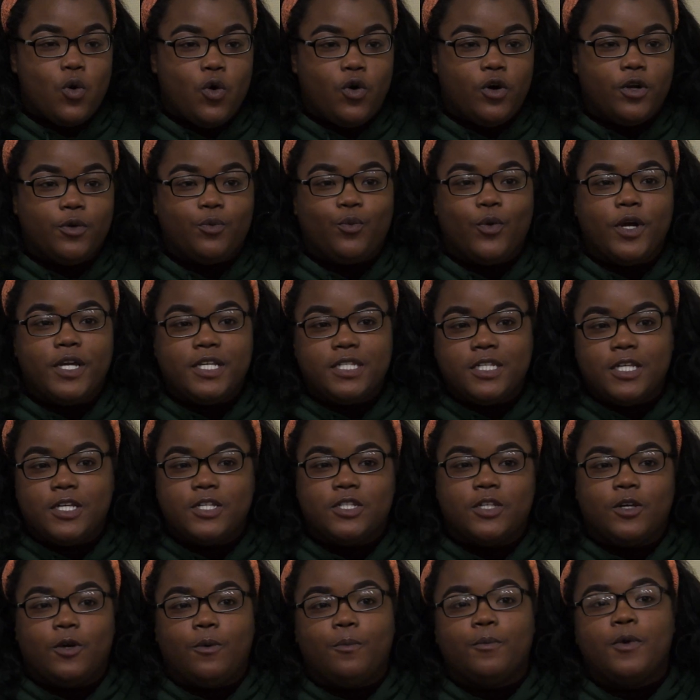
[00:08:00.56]
on
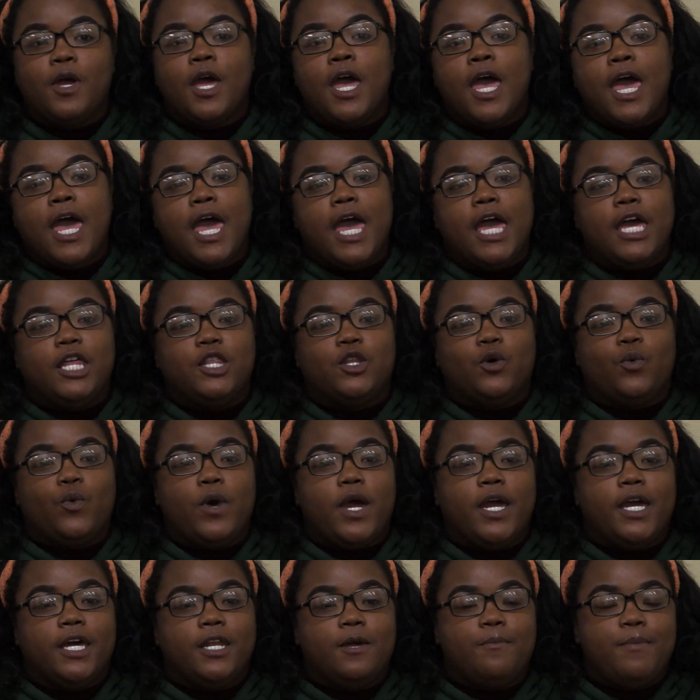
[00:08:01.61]
racism and the
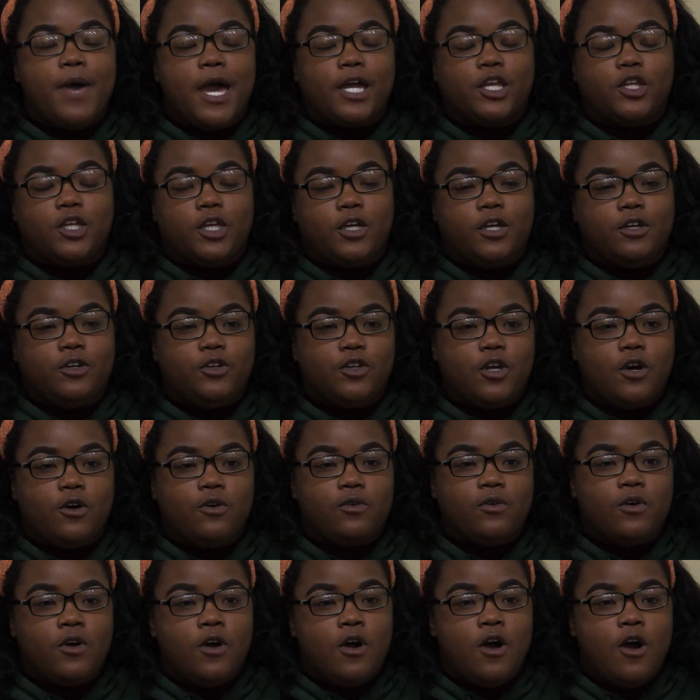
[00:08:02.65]
way it impacted,
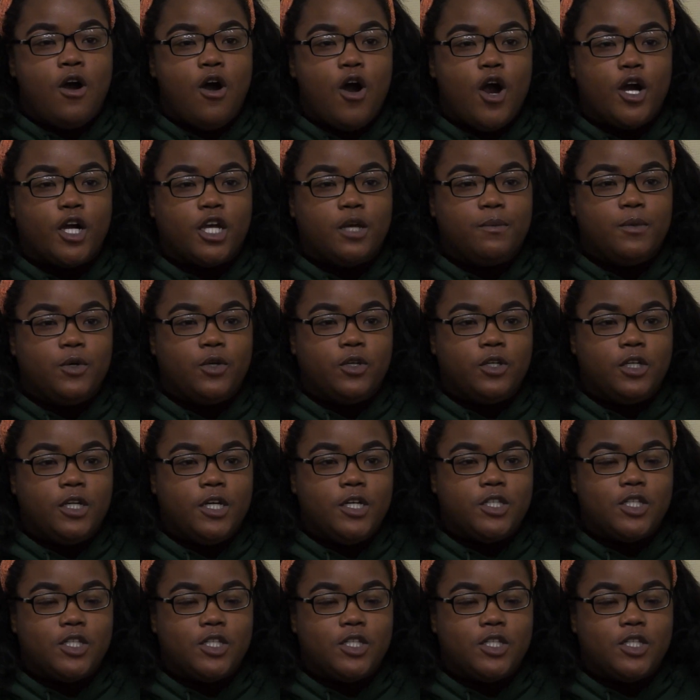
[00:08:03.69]
our community.